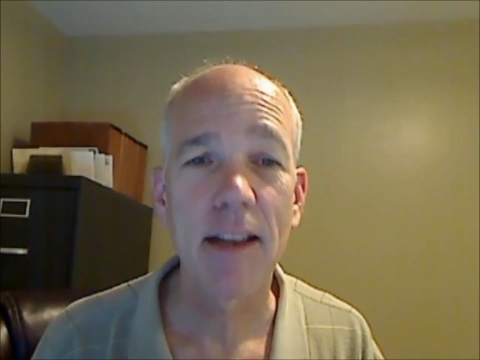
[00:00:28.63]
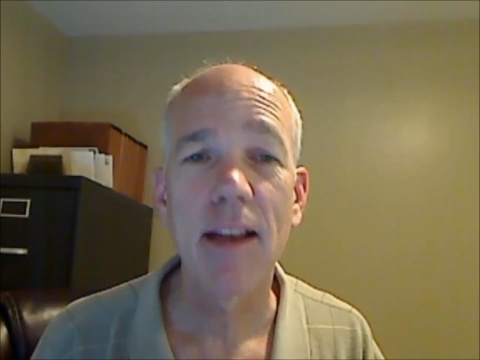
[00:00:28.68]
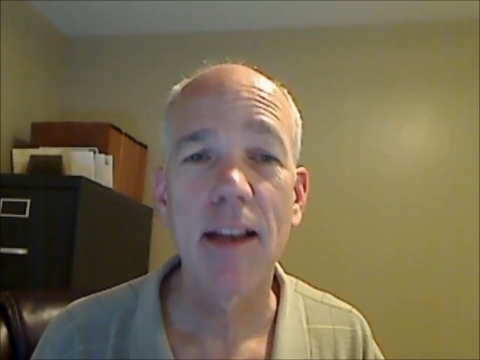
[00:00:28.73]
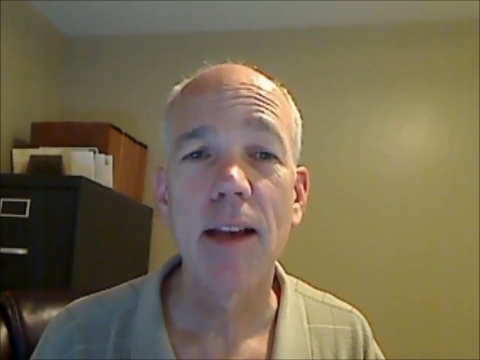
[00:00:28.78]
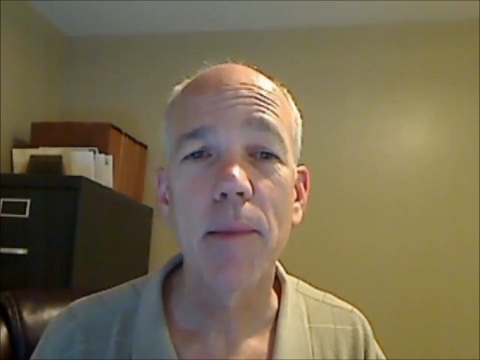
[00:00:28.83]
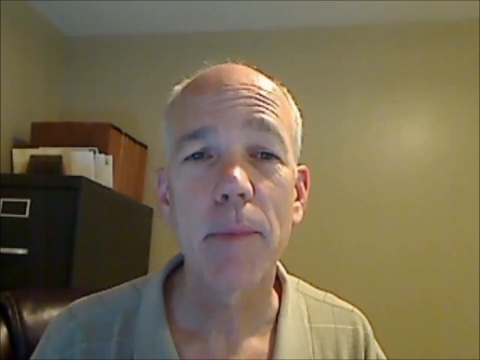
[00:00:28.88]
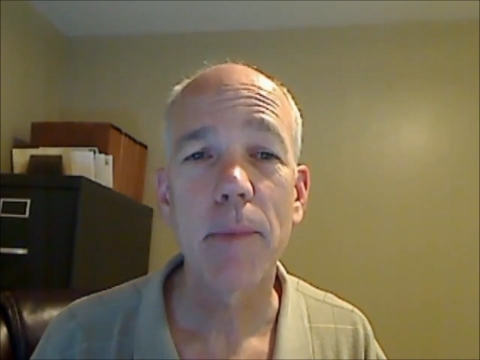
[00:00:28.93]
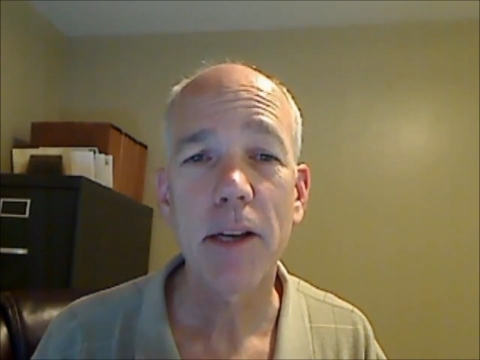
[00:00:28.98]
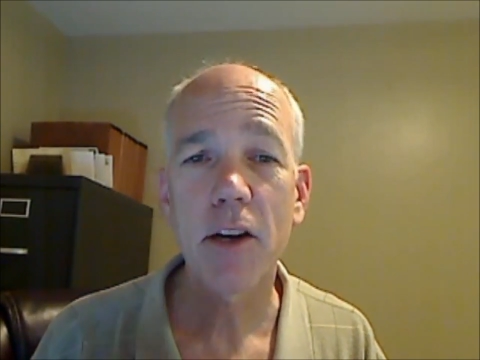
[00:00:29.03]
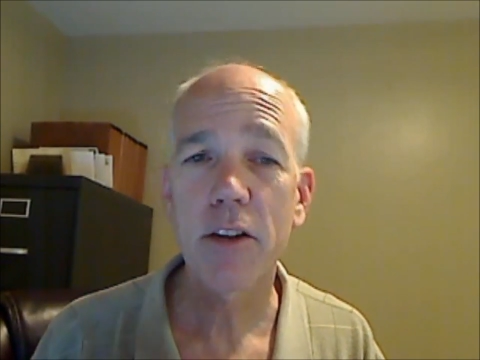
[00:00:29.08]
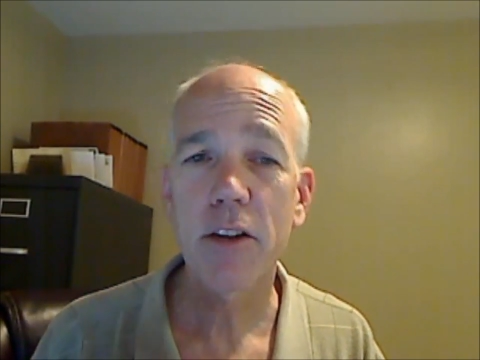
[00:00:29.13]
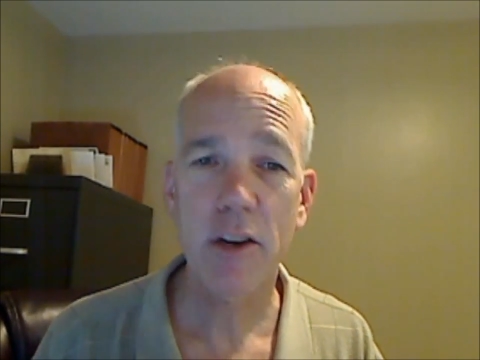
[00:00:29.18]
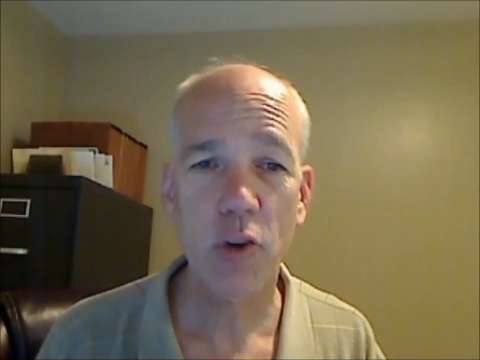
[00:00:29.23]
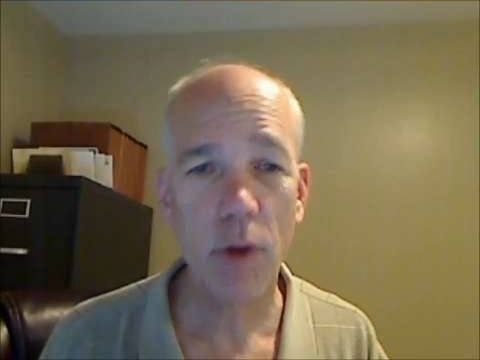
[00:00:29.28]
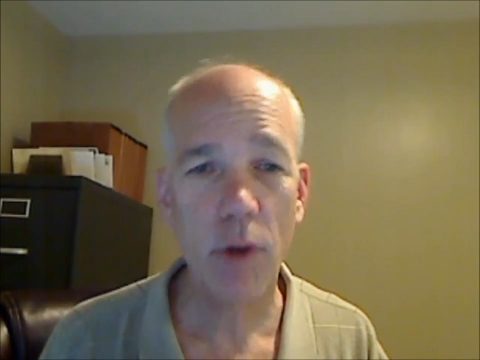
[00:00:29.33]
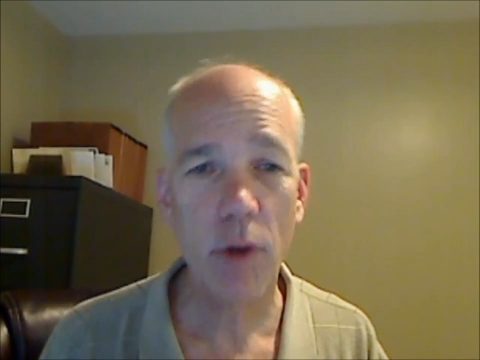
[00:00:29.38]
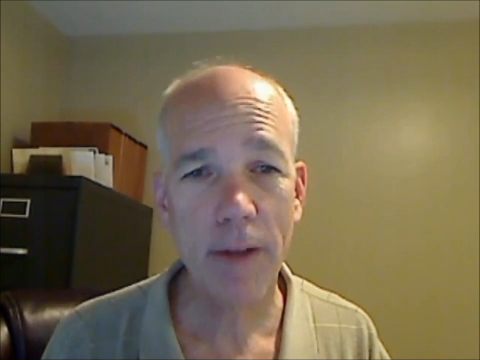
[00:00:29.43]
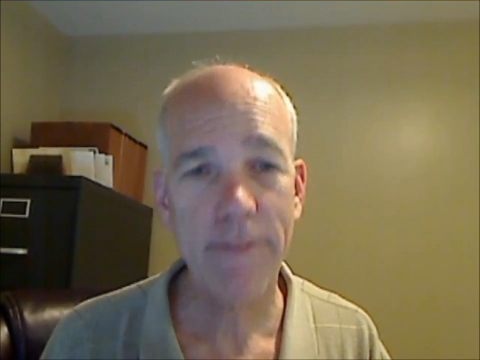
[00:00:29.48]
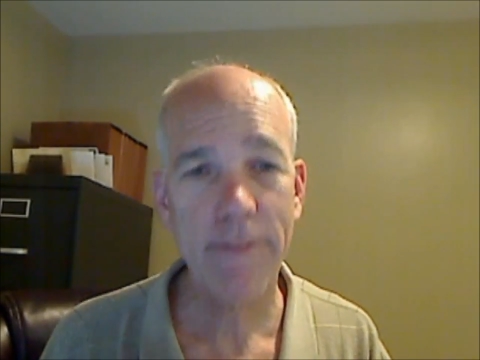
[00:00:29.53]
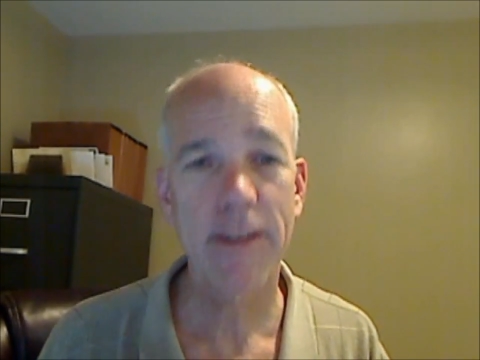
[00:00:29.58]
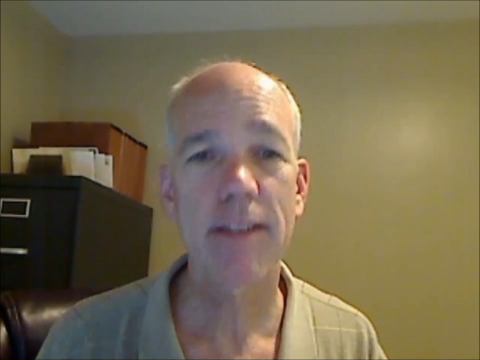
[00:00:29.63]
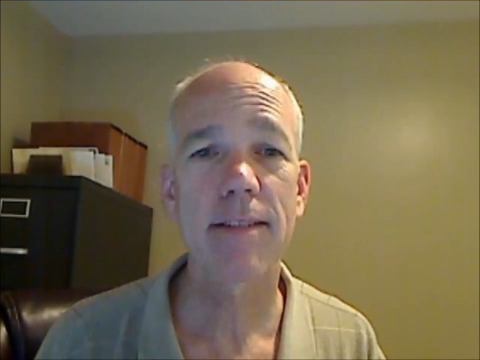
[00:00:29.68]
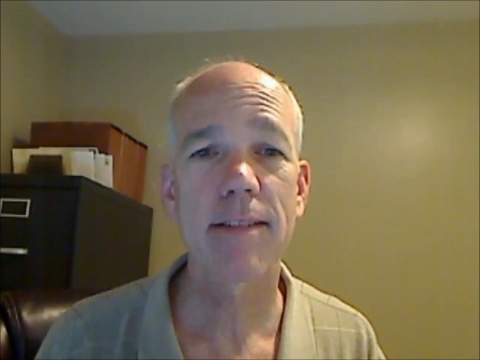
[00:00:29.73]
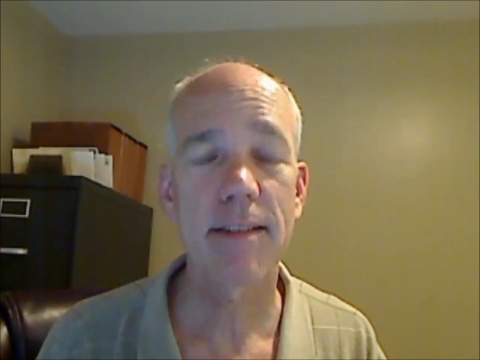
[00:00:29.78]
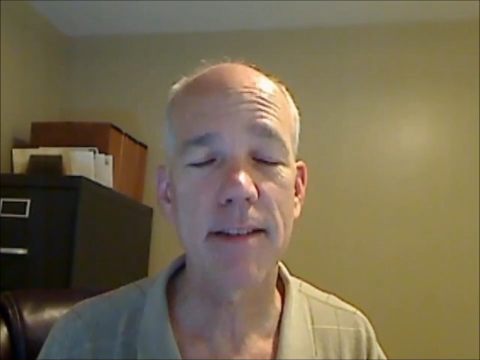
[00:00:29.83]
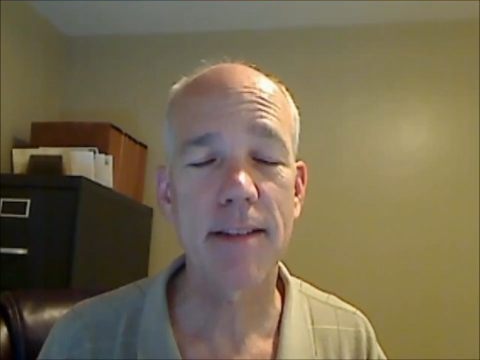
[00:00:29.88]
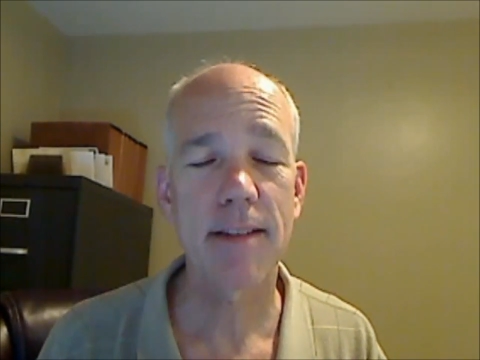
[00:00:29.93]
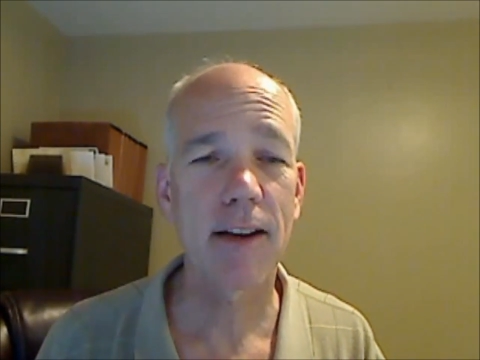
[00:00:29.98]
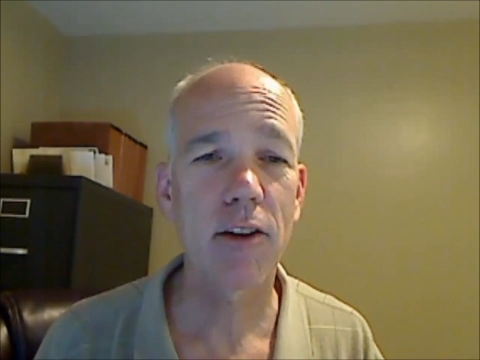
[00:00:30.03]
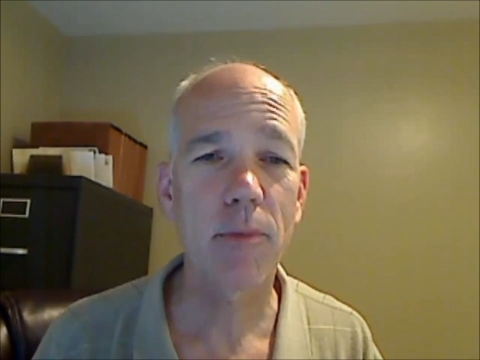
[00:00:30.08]
because our graphics
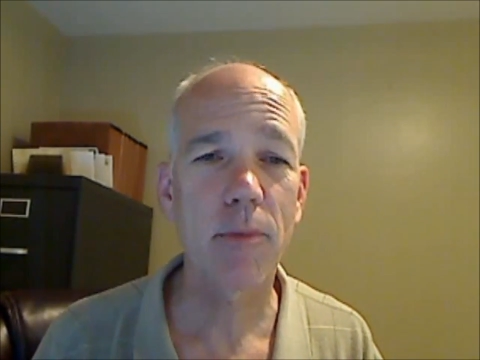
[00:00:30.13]
designer